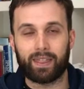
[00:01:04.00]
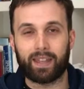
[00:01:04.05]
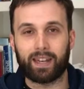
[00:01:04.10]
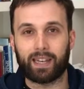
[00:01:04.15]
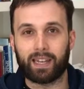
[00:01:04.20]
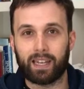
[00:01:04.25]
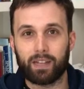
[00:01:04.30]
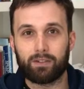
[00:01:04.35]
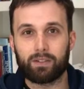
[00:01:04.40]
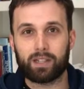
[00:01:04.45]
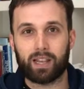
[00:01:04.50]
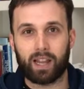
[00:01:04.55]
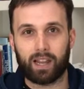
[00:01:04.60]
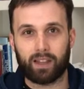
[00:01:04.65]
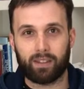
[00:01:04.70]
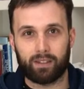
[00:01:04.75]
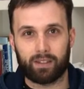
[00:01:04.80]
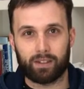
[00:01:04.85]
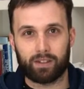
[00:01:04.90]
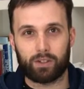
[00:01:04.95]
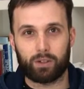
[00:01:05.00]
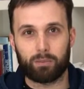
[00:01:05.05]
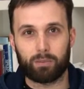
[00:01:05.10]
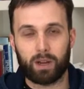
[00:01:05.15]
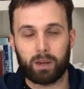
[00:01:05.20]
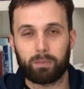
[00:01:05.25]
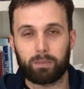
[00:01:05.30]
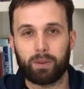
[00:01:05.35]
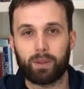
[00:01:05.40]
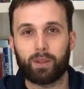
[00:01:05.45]
that lives like this. You
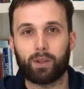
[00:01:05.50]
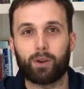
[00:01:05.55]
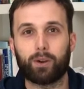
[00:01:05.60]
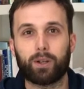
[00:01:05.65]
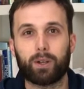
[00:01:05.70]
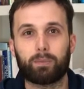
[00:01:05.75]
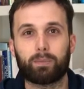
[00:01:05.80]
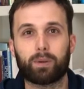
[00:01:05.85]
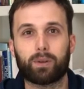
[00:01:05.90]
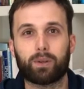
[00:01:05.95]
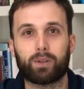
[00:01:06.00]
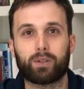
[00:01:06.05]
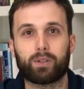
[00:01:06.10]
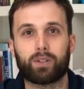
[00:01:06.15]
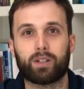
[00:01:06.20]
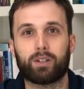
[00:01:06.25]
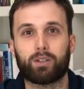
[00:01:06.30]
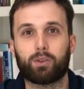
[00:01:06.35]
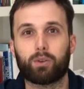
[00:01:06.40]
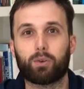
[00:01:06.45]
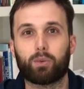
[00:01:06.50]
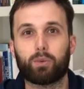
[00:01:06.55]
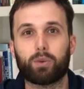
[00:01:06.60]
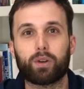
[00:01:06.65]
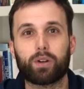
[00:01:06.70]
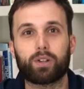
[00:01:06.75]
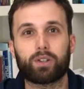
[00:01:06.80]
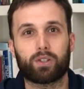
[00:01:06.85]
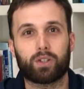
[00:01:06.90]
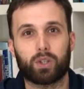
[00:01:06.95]
might be the only person in your
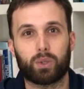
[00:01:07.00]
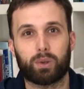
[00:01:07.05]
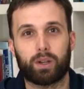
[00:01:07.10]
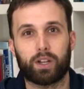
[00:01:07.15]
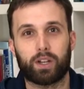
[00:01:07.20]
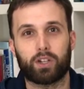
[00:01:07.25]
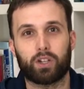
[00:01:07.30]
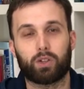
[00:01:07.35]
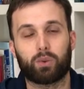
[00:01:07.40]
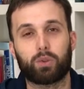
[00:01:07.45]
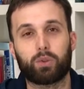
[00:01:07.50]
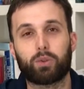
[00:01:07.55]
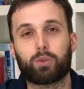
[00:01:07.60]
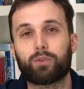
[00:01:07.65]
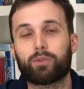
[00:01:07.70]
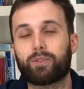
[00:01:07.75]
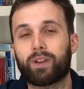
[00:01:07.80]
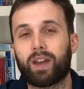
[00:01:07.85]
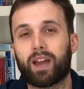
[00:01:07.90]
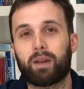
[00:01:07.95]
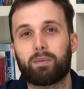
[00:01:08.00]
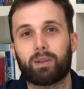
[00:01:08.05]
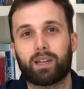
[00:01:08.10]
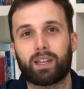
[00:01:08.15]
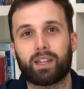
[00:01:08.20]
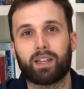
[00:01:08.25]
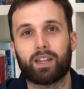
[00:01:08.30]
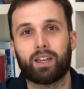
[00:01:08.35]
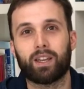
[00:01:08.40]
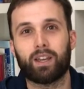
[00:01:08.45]
work situation or in your family